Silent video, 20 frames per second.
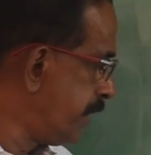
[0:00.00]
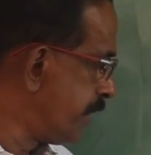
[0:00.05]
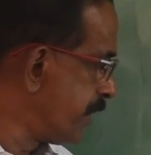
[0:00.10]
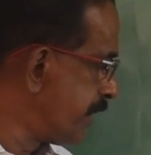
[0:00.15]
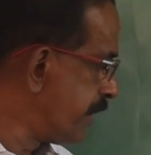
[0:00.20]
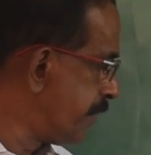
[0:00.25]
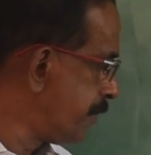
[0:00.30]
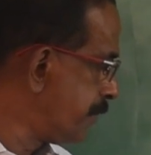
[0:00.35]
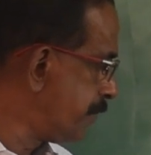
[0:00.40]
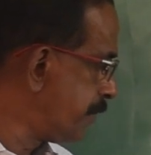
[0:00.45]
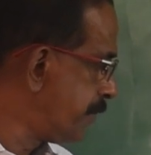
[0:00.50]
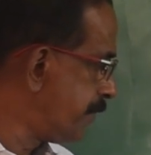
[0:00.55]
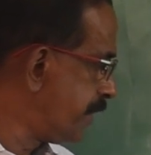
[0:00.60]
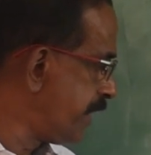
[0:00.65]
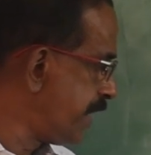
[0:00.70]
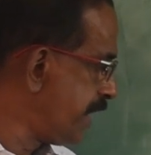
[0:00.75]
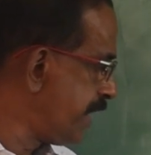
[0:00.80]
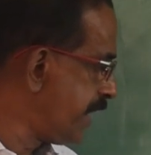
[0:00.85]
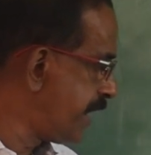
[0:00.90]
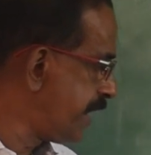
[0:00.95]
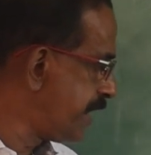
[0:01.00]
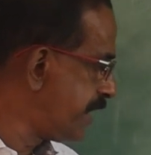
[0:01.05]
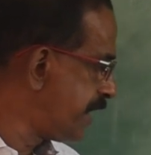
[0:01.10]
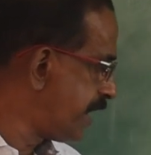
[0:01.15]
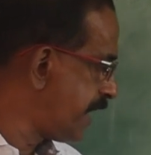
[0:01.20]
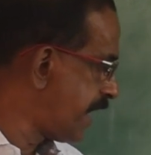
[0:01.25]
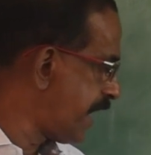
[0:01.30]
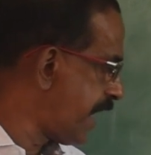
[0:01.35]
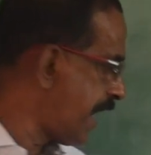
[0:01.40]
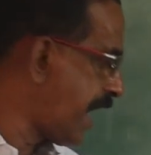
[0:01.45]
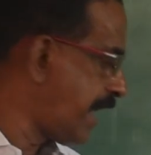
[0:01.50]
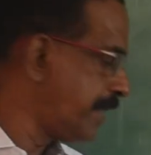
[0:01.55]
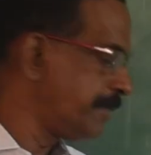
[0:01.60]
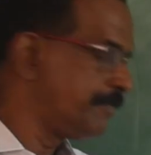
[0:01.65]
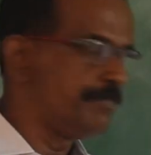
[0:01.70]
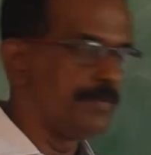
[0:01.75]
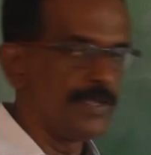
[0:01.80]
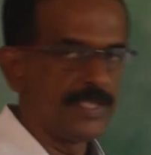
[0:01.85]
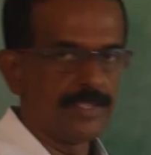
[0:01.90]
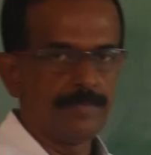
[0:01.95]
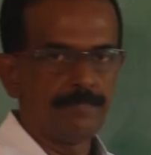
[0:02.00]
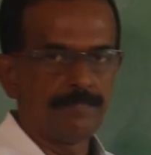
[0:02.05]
M, N and B.